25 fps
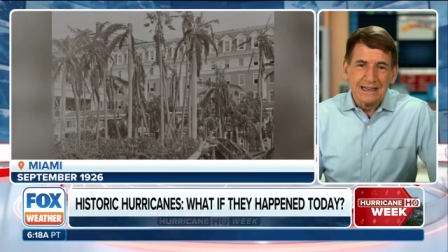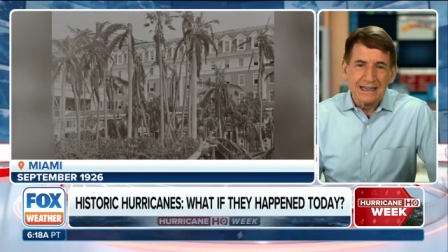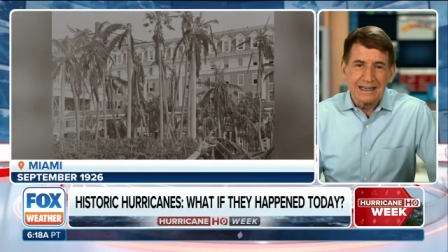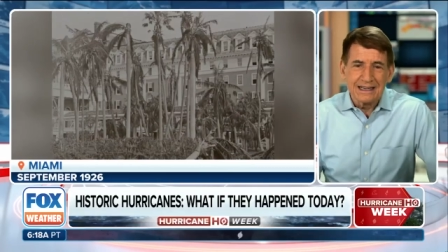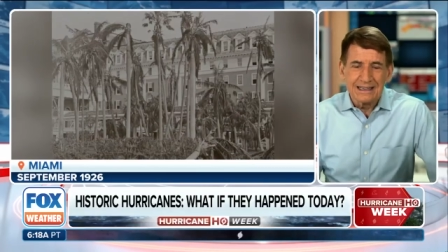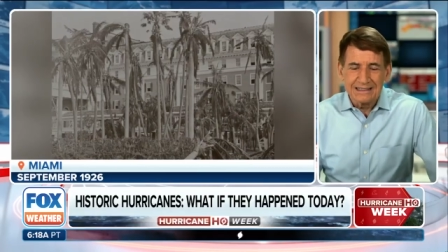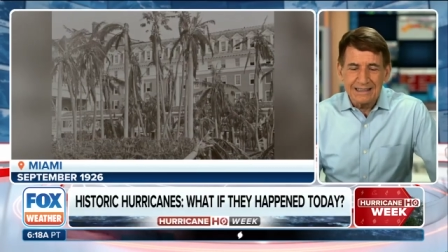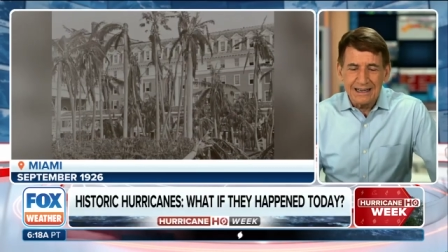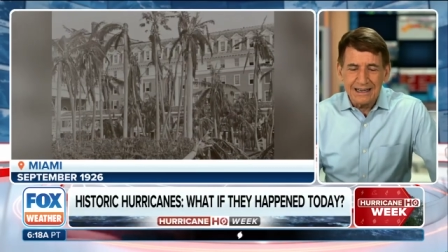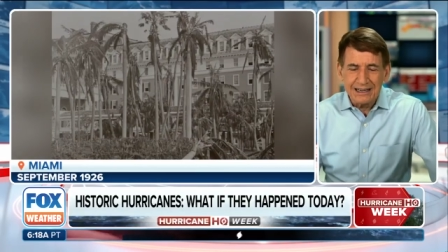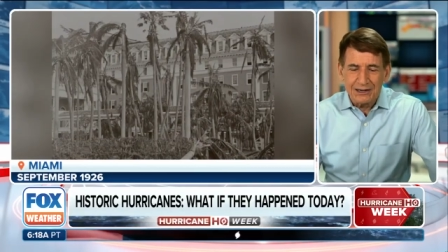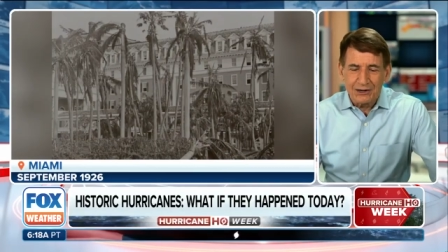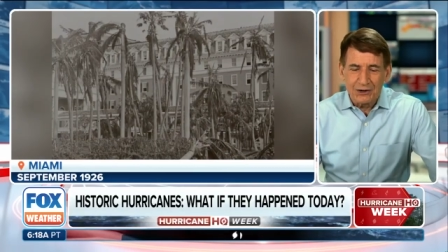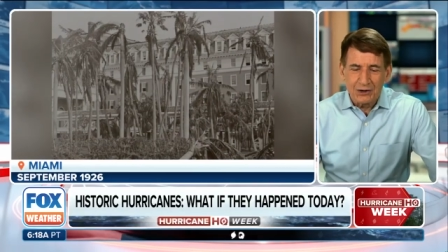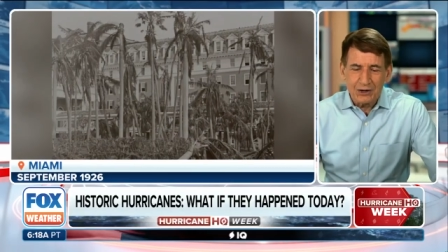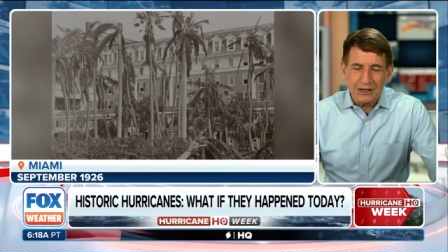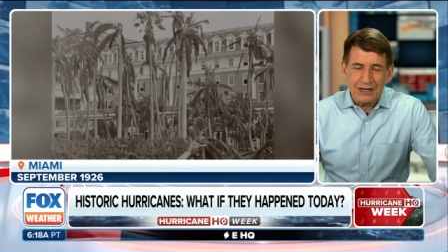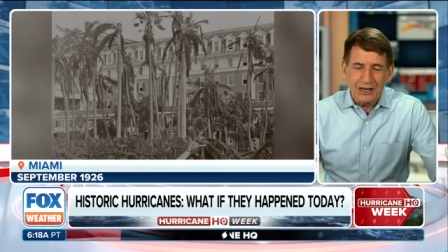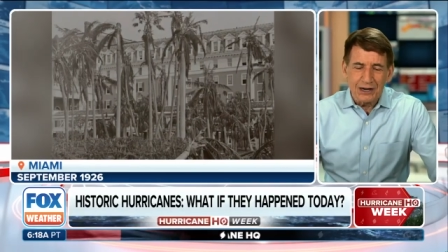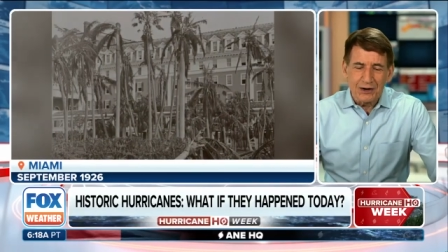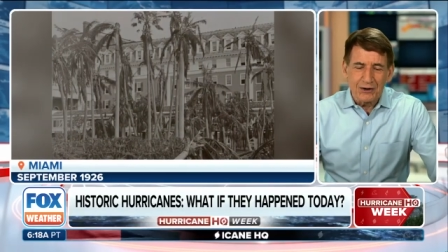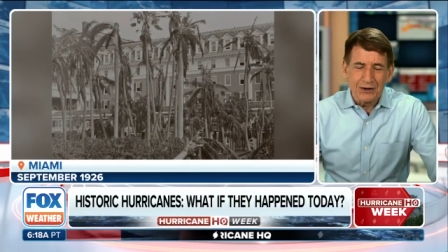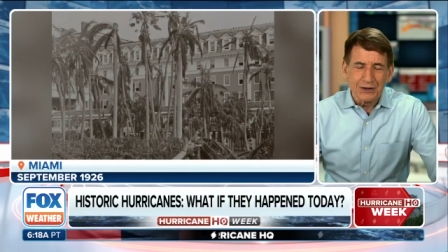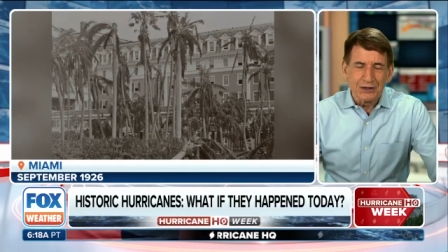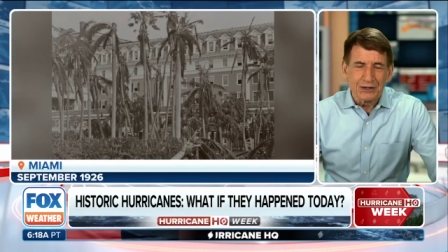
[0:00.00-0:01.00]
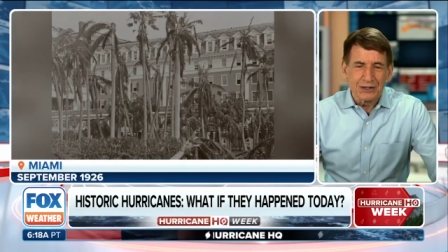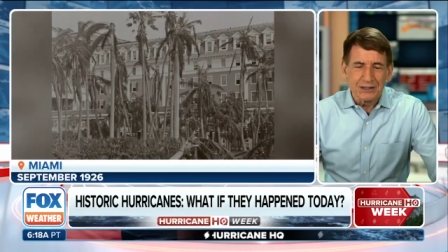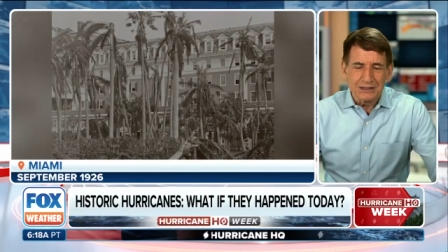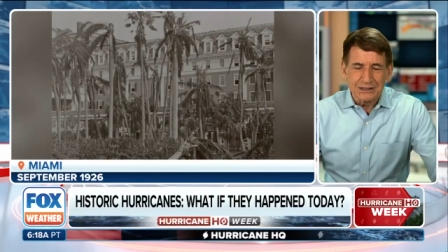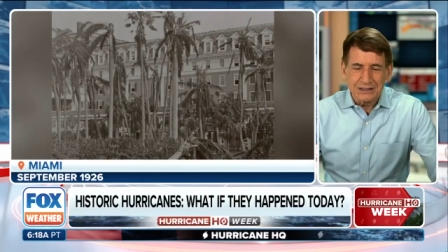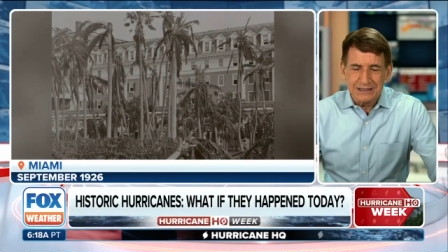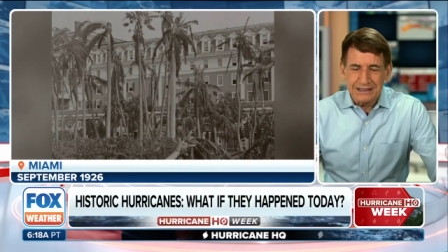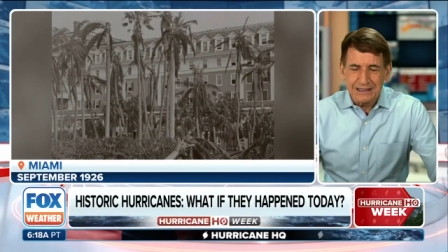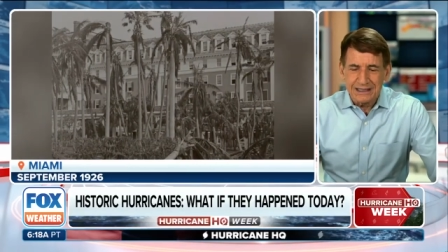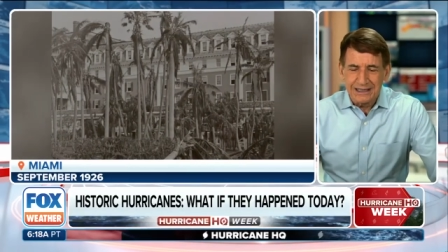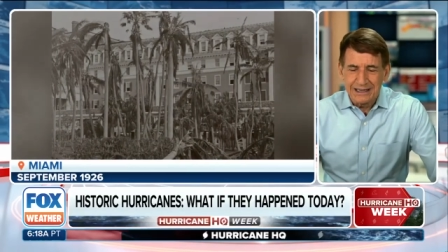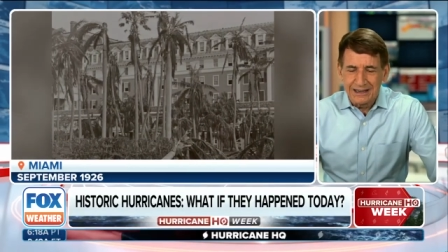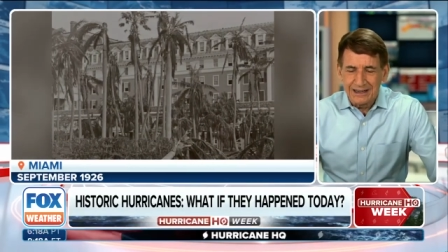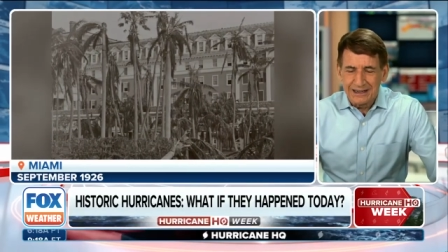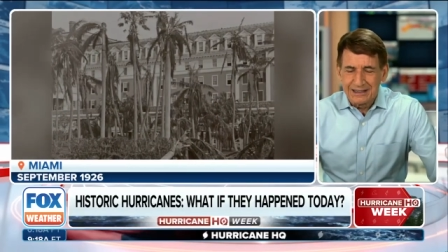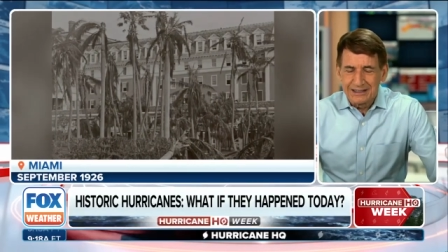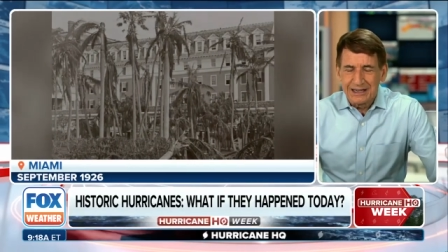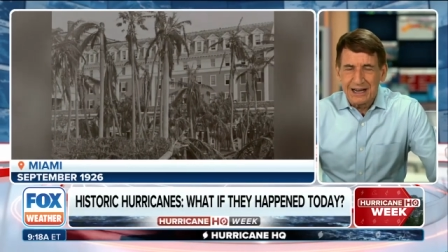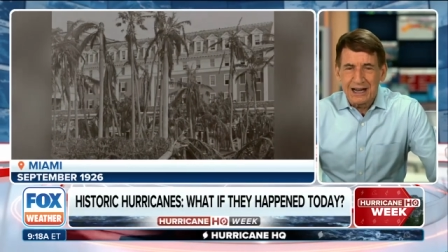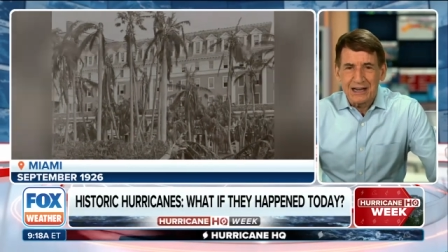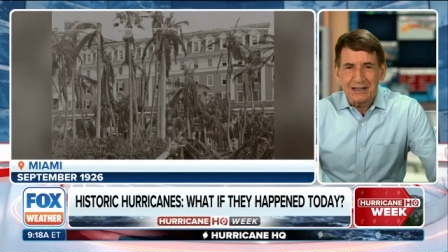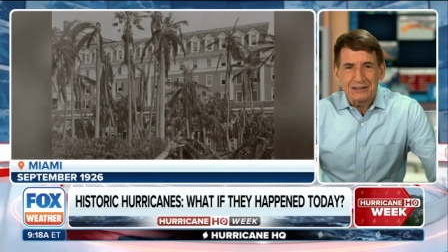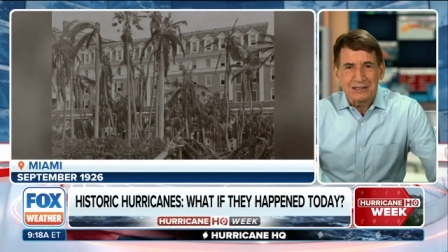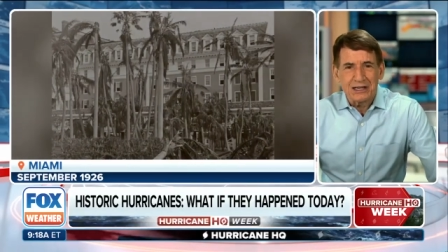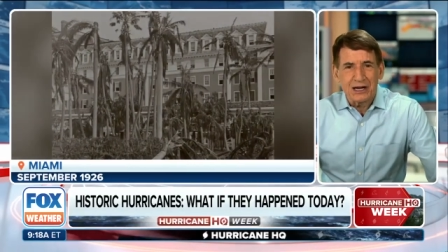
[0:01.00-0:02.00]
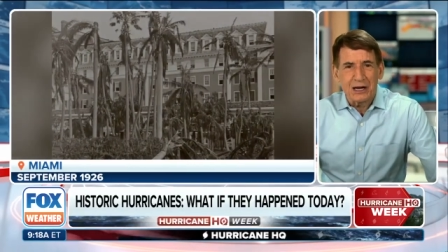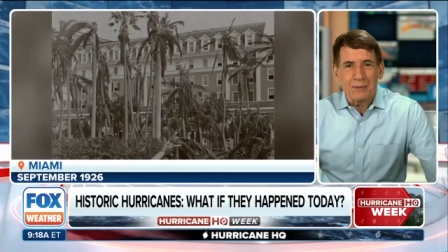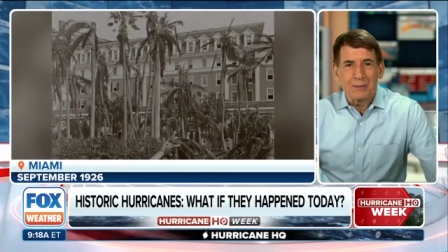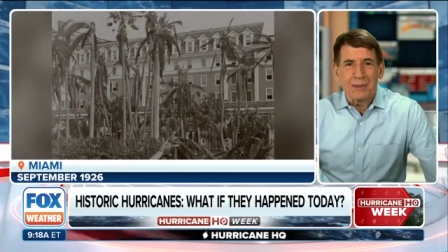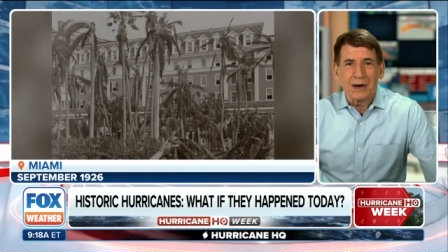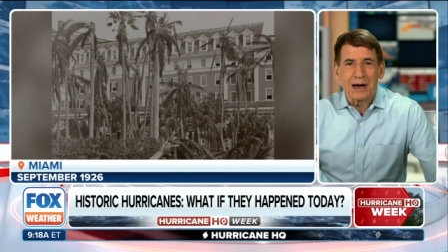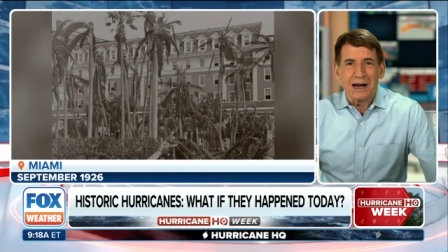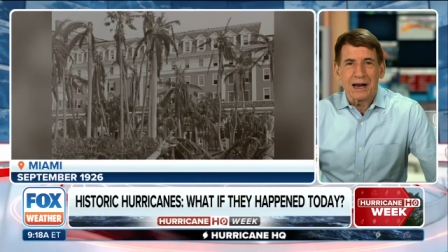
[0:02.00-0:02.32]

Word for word: And take a look here. You're going to see uh, downtown